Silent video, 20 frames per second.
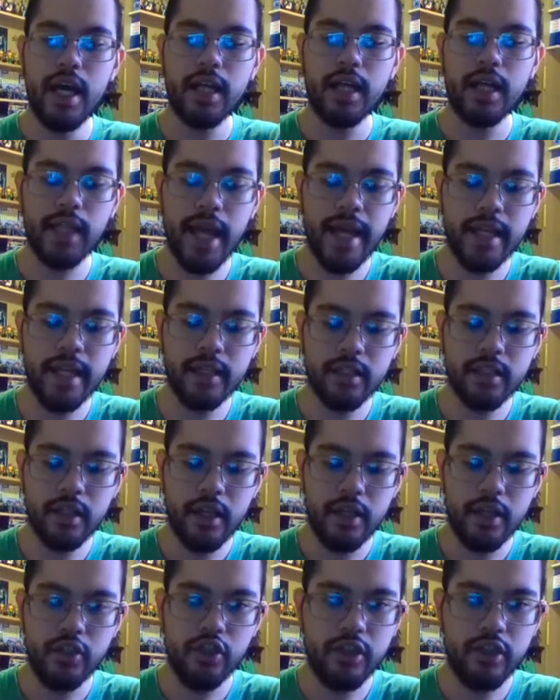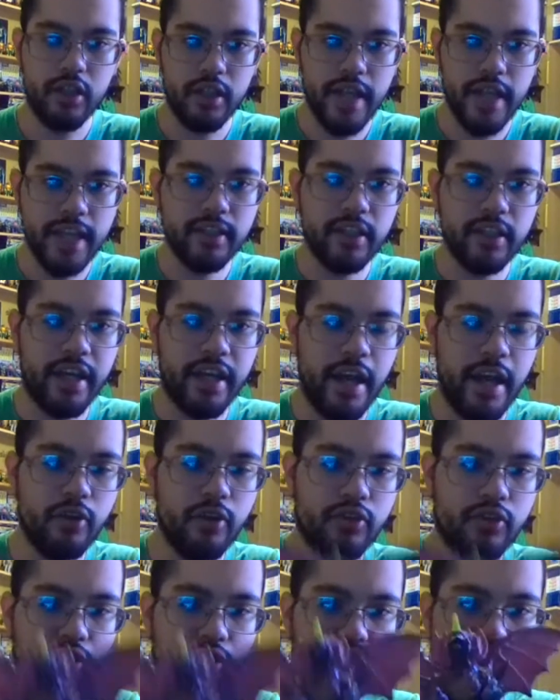Like, you could get the
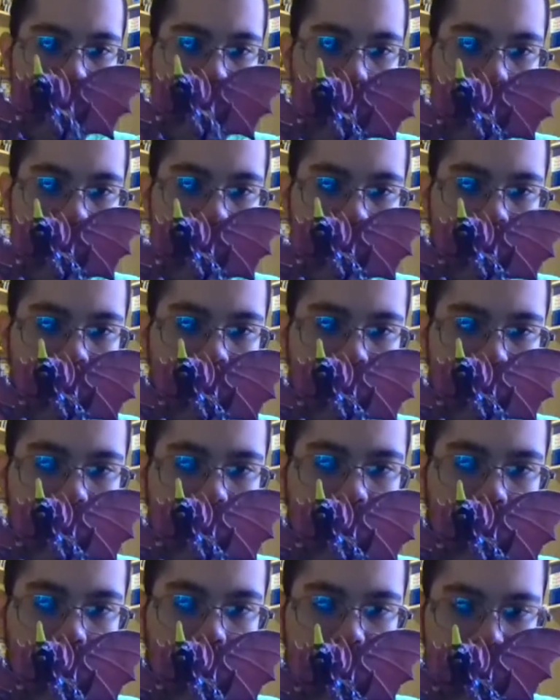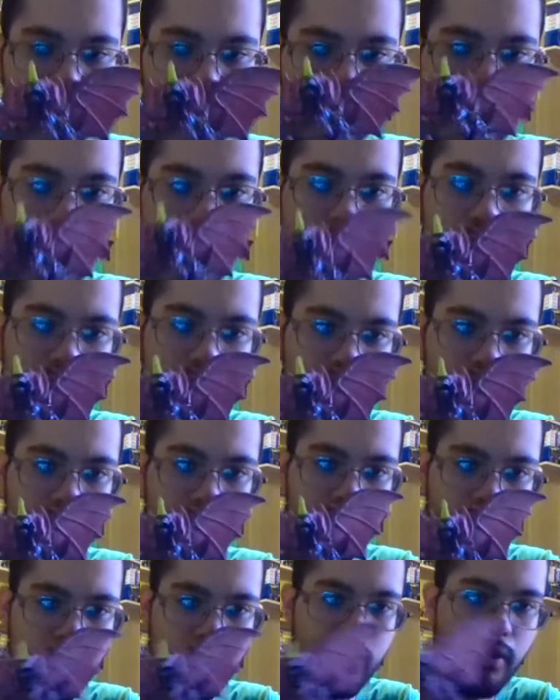character you want, you know, it's your favorite
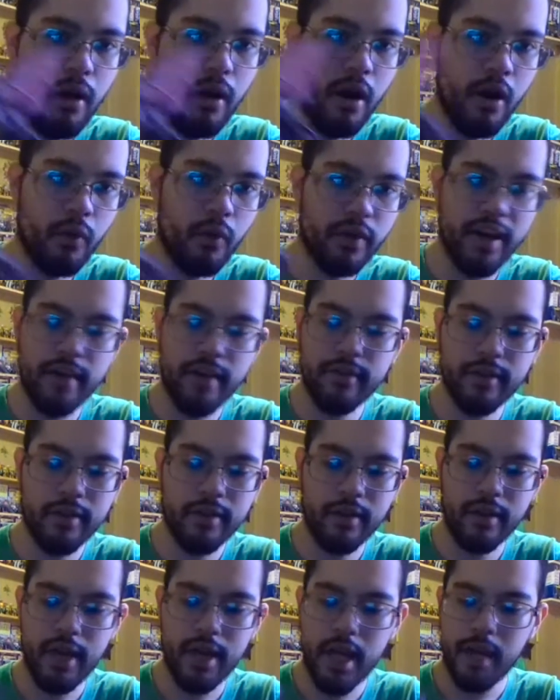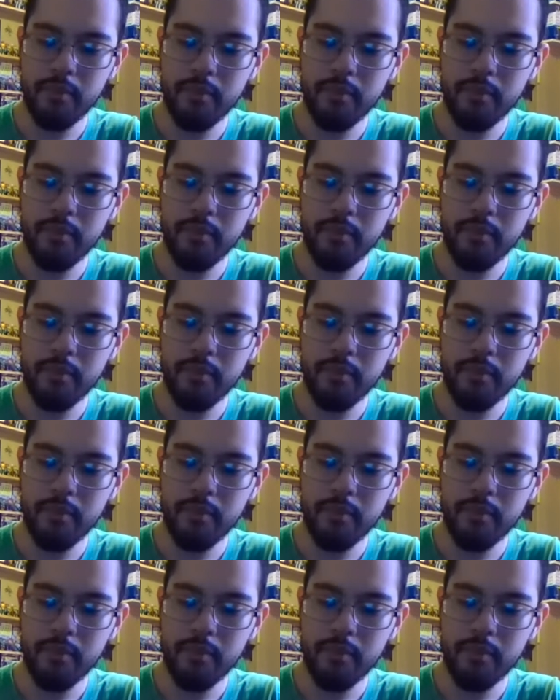character and all, whatever,